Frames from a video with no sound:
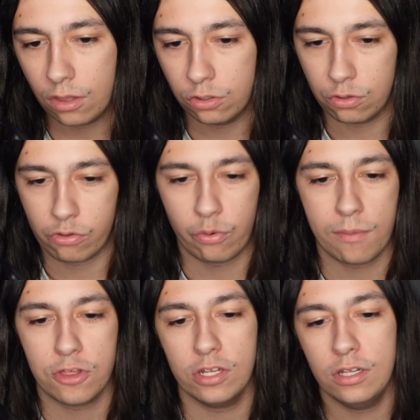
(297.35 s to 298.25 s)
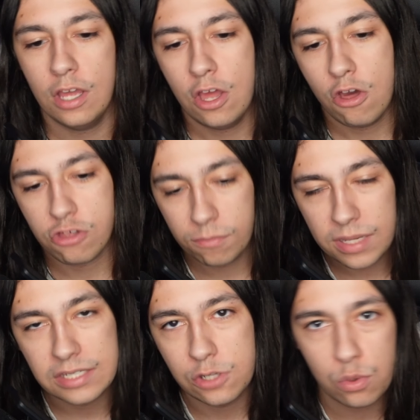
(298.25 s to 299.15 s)
Your description should
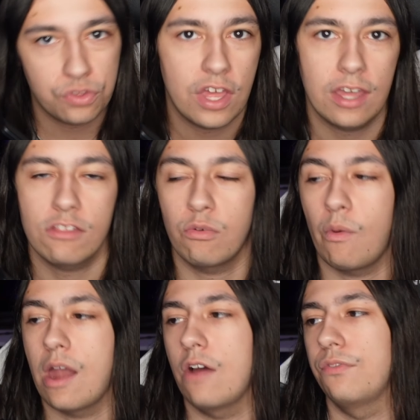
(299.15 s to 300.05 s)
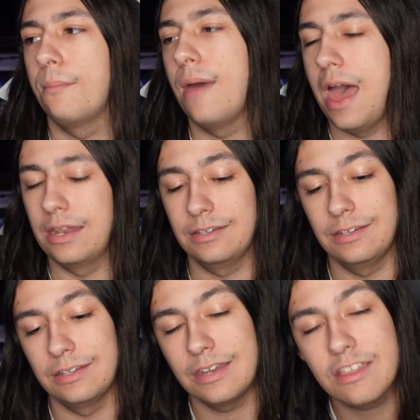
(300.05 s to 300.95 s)
be two things right off the bat.
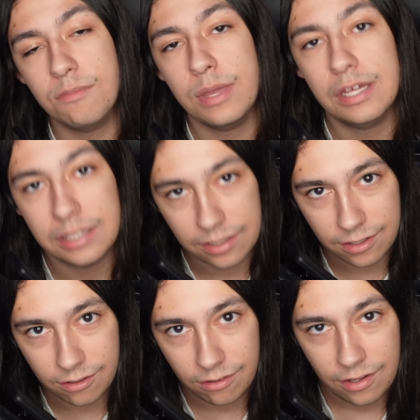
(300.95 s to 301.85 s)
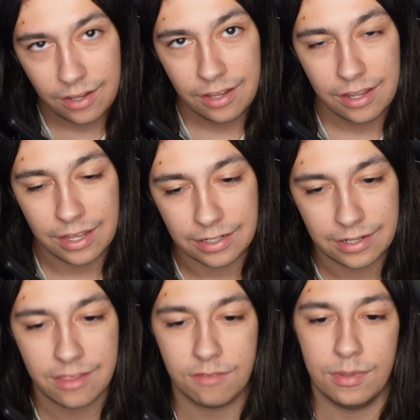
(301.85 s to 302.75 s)
It needs to be clear and it
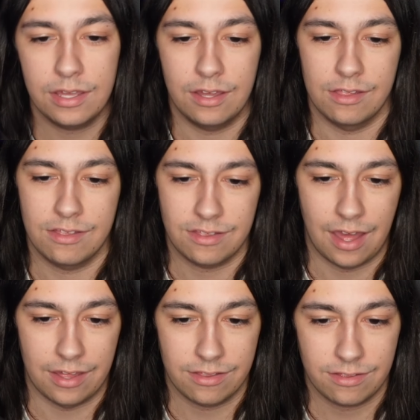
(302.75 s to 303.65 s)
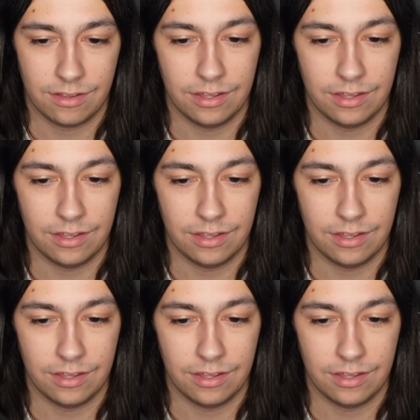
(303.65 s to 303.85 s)
needs to be concise.